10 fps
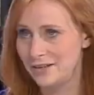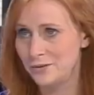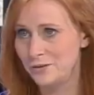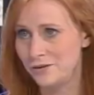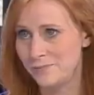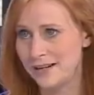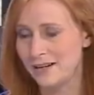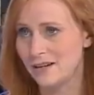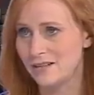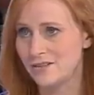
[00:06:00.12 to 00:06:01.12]
a
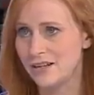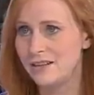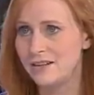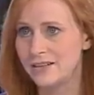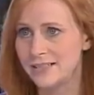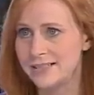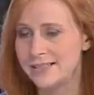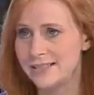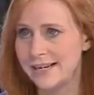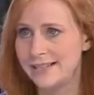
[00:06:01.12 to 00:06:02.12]
non-European country, the United
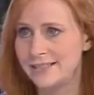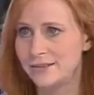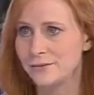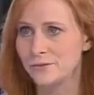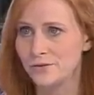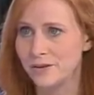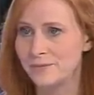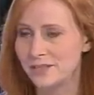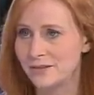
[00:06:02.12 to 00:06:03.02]
States. Donald Trump